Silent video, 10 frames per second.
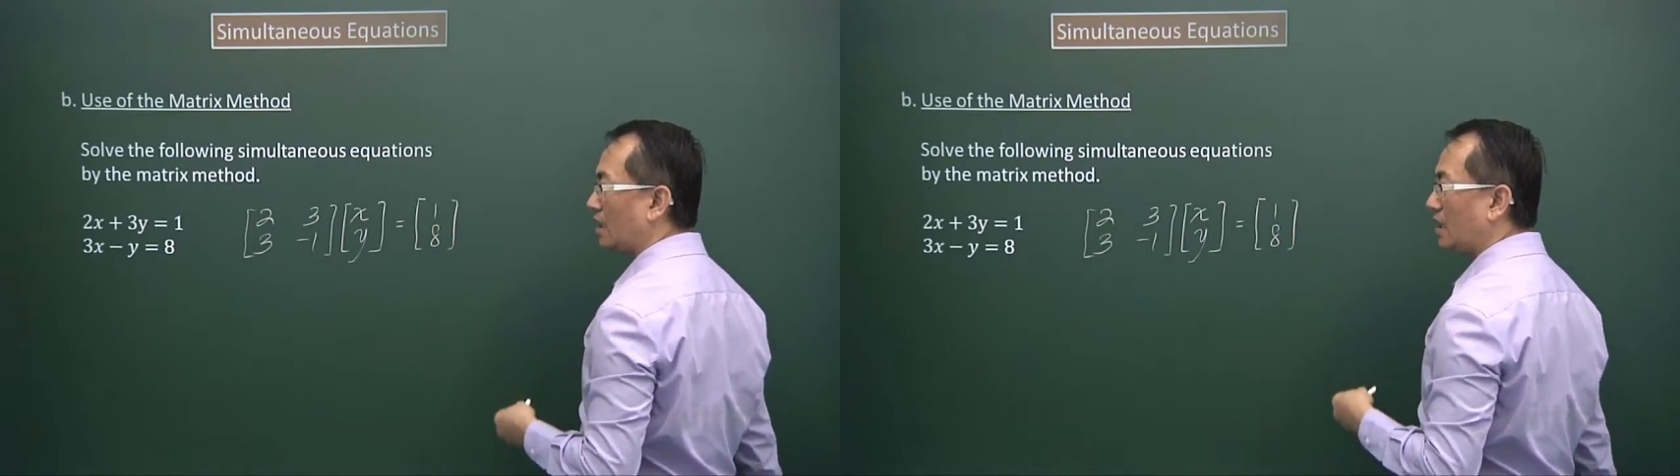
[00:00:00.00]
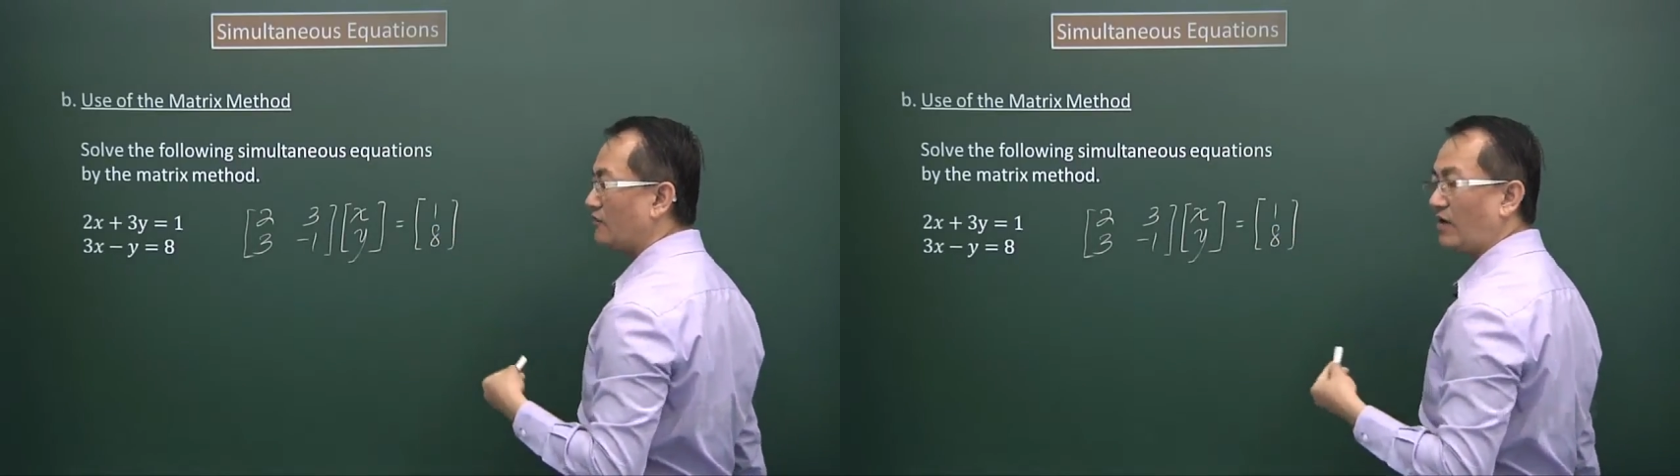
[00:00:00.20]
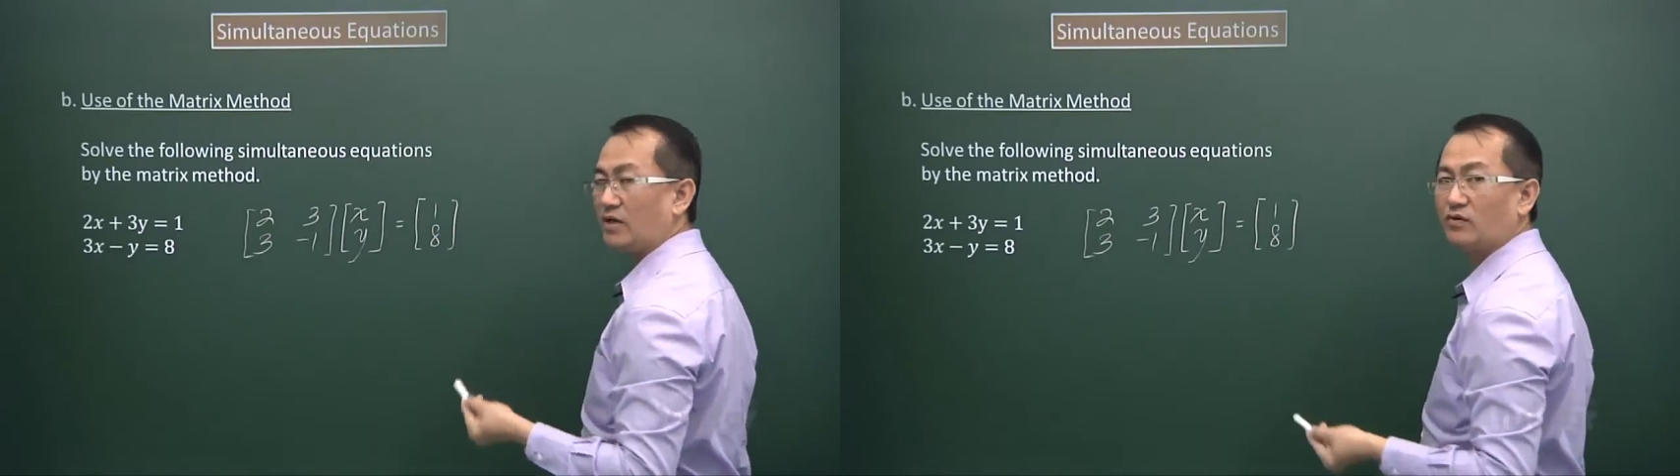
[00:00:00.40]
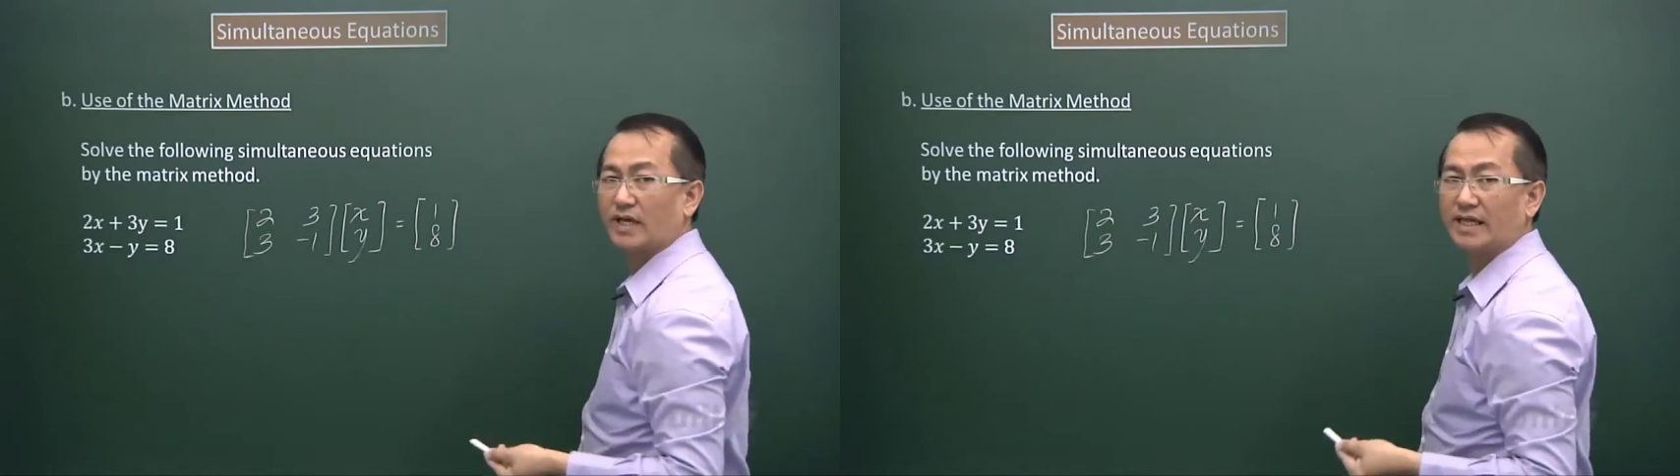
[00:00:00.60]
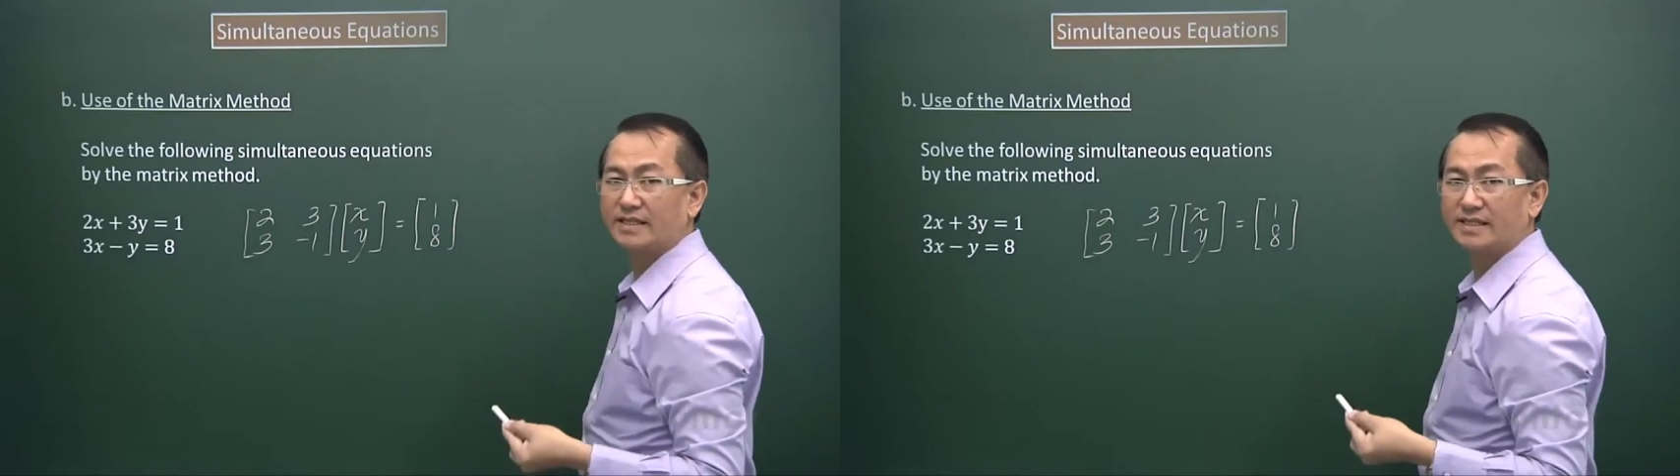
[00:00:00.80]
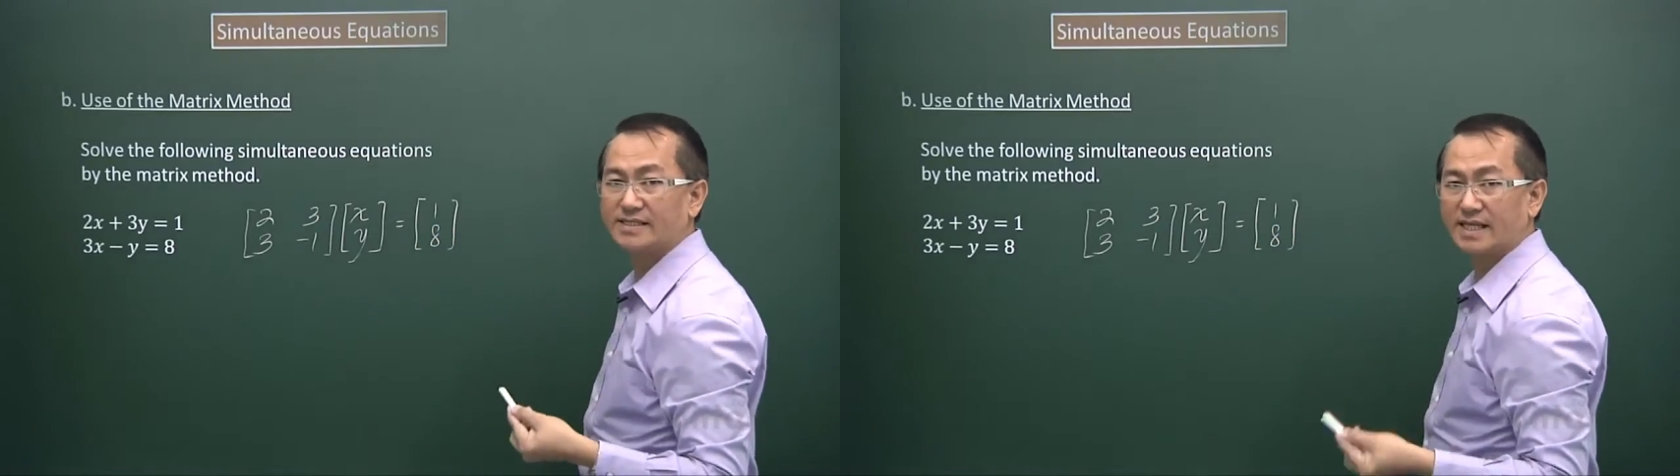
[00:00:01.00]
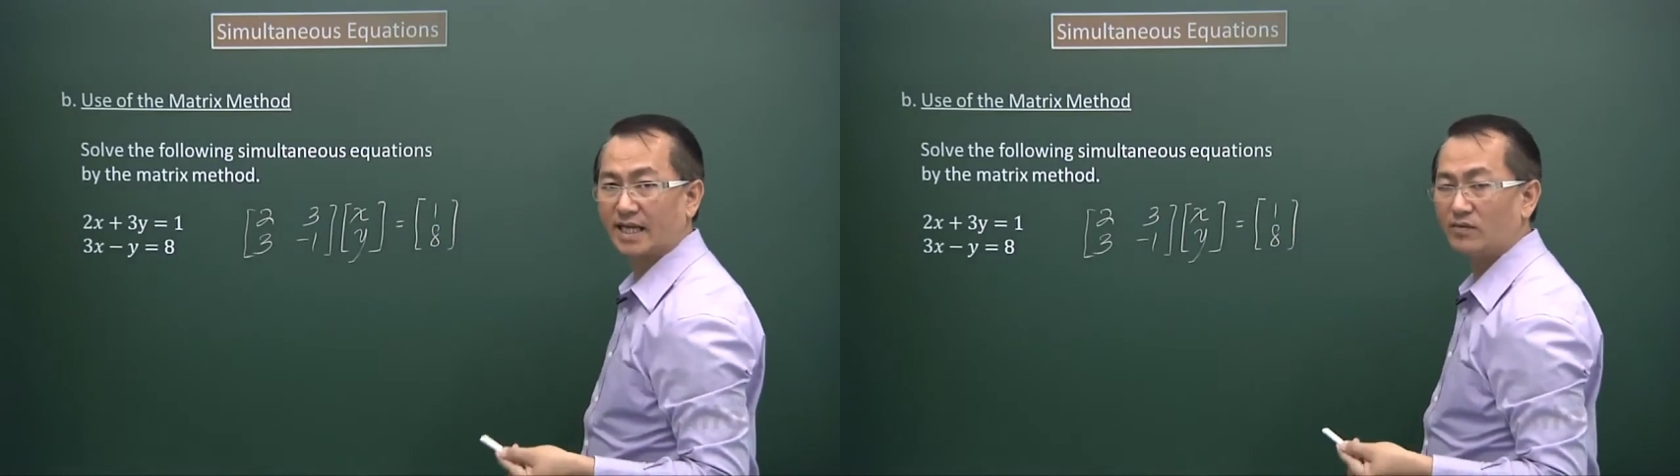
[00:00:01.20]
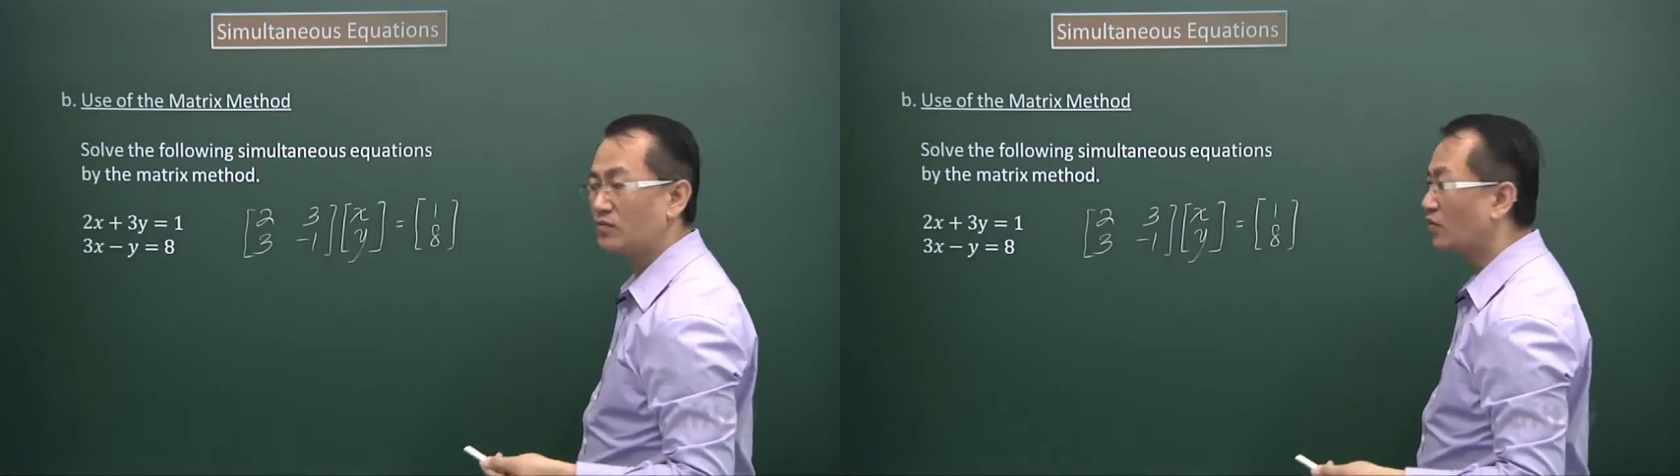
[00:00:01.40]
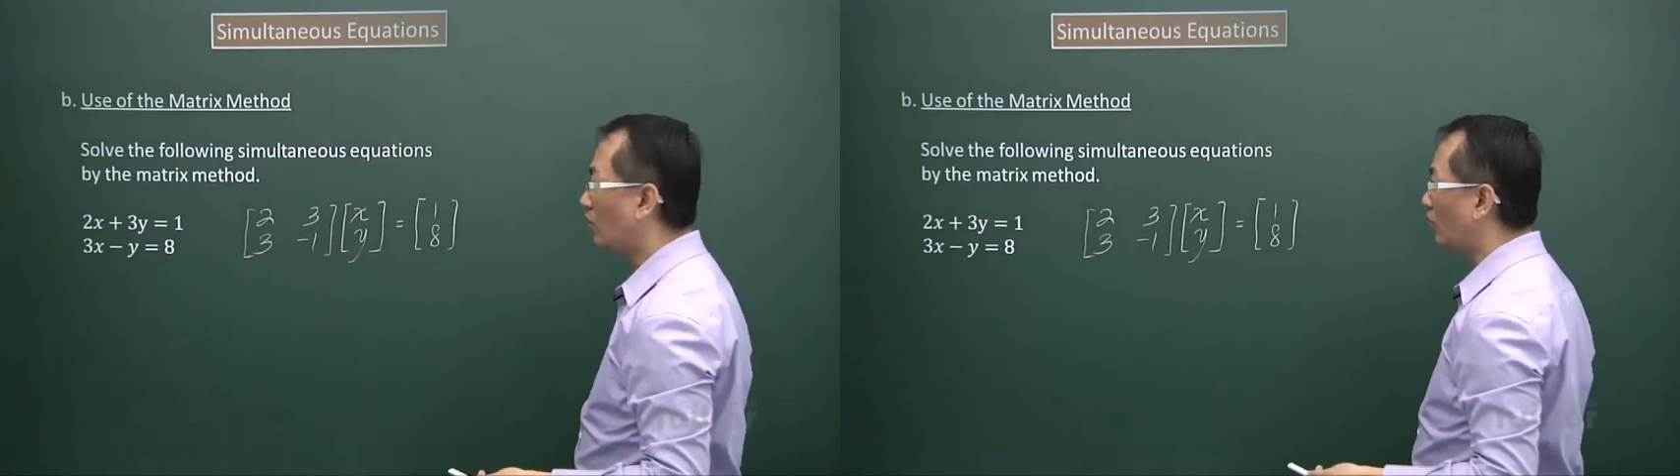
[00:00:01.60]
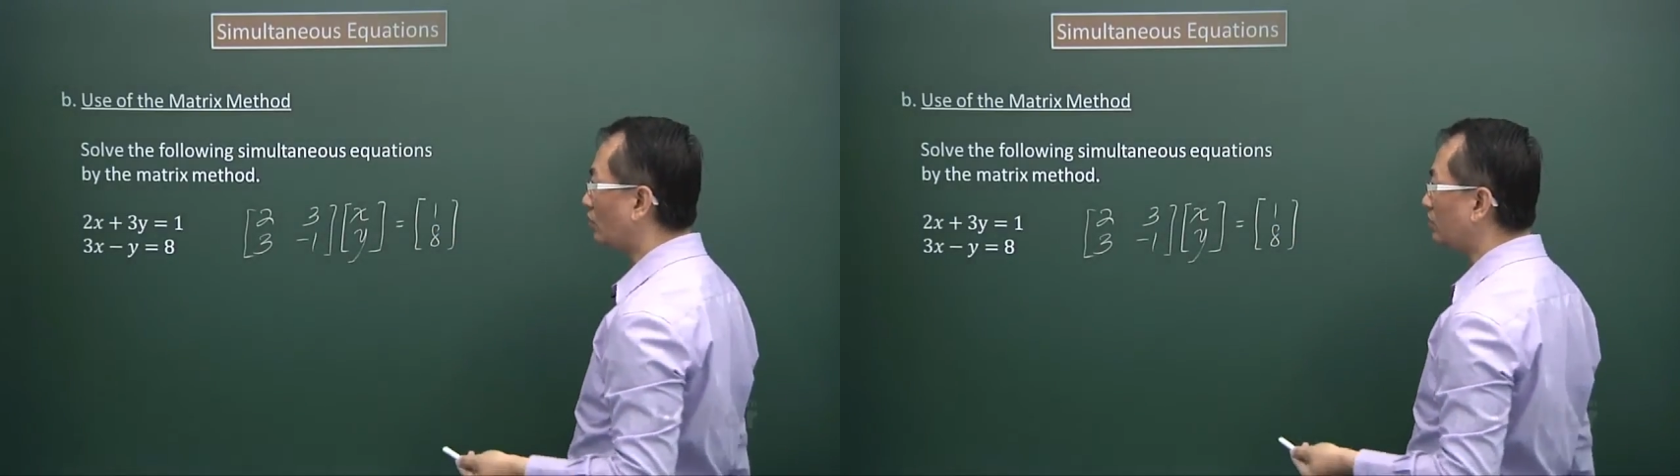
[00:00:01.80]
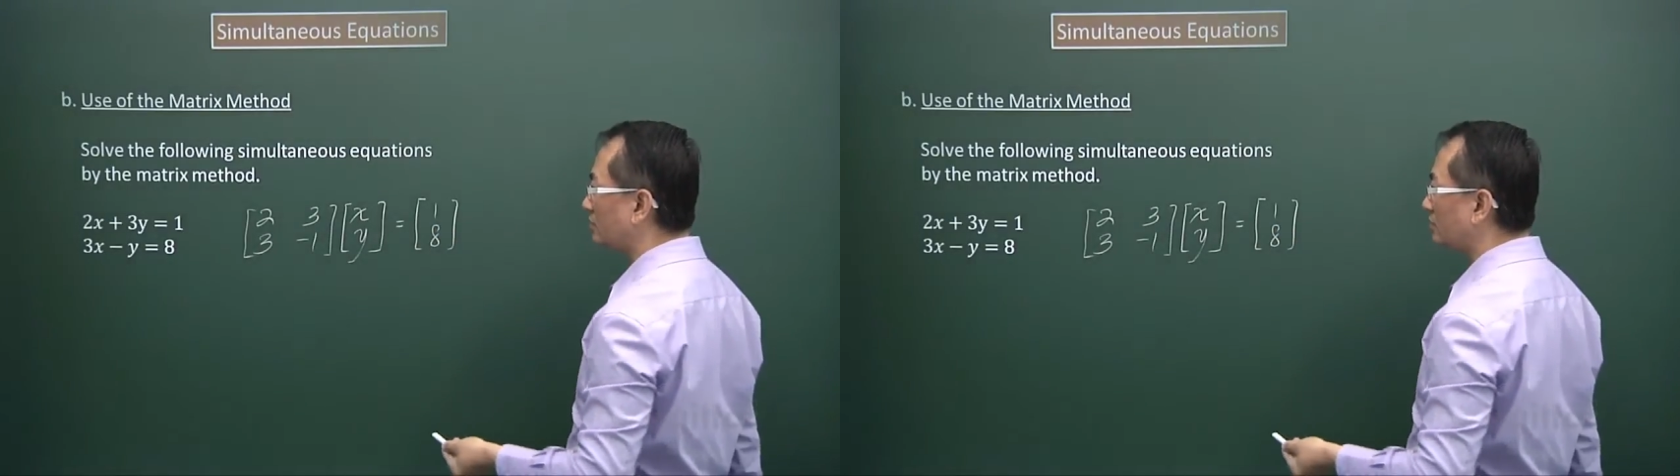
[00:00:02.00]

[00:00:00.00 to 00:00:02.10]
If I look at the second row,